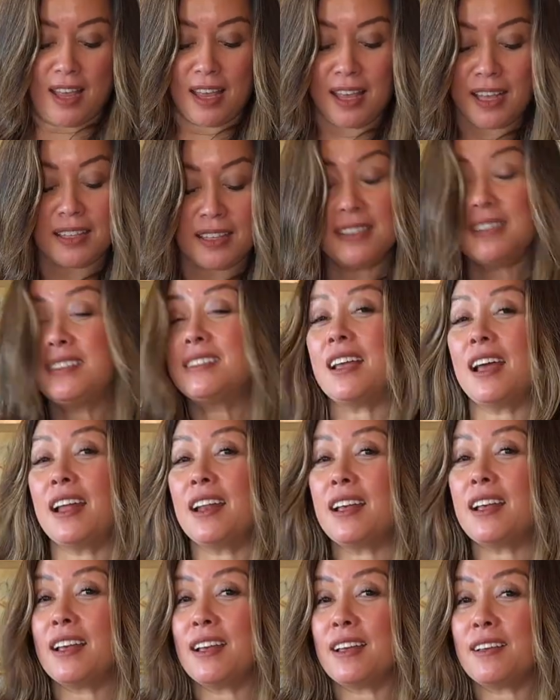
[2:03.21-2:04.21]
instead
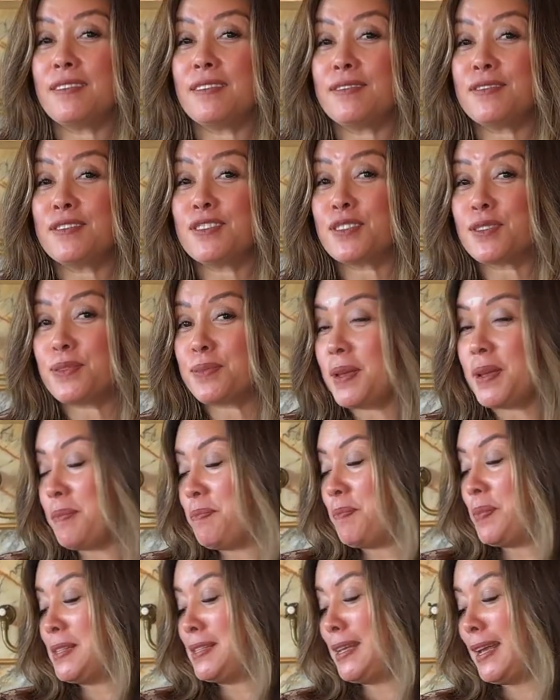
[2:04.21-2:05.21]
of
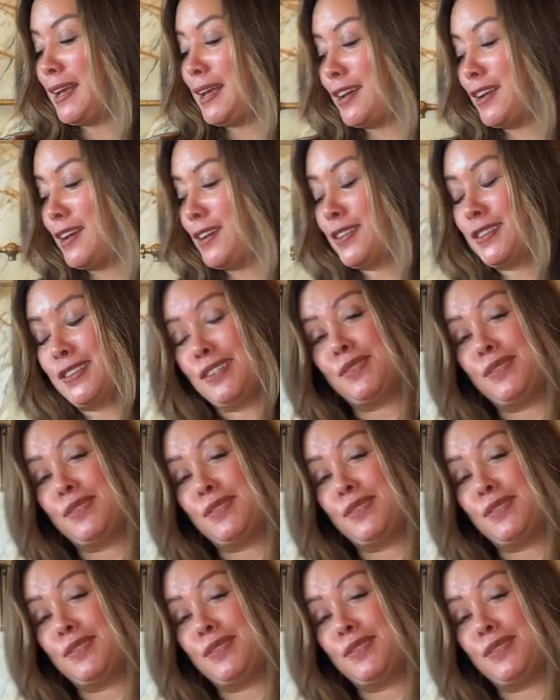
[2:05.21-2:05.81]
sweet potatoes,